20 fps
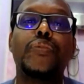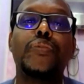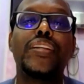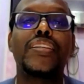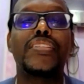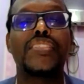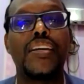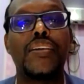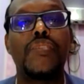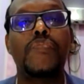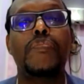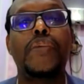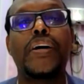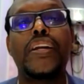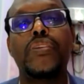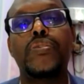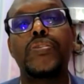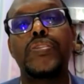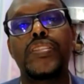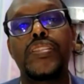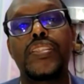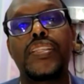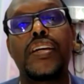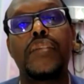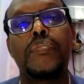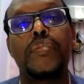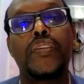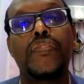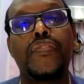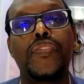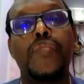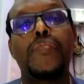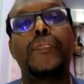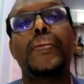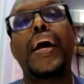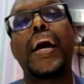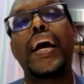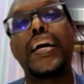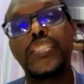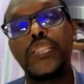whether somebody was coming from
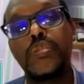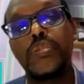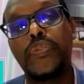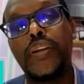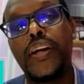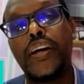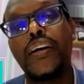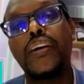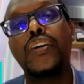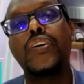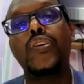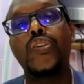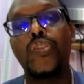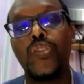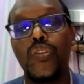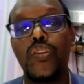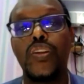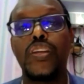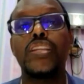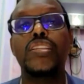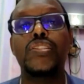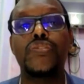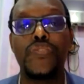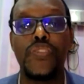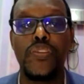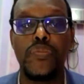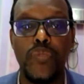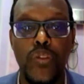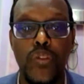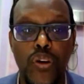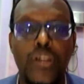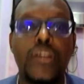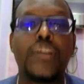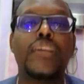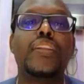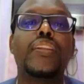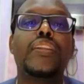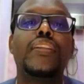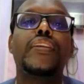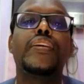diaspora or is from
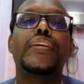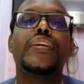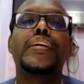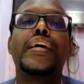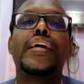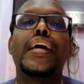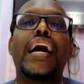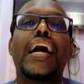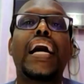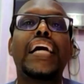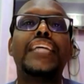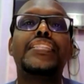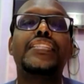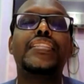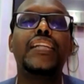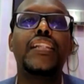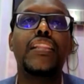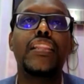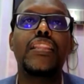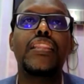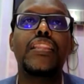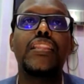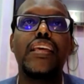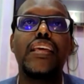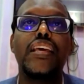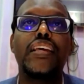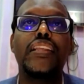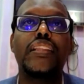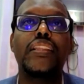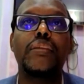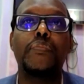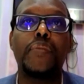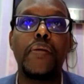local. I still think the